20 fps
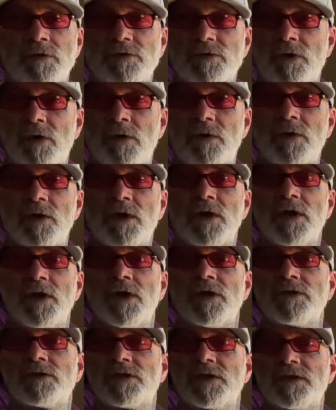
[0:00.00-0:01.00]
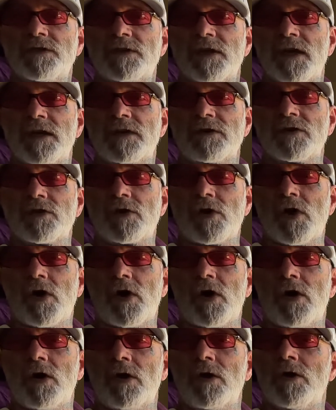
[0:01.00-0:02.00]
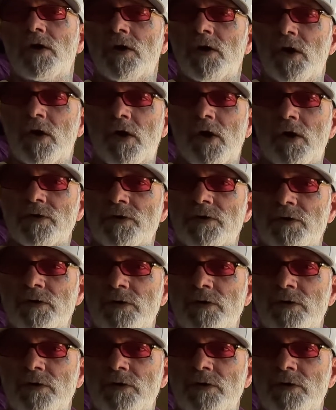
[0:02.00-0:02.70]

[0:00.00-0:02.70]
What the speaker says: So she said to call all your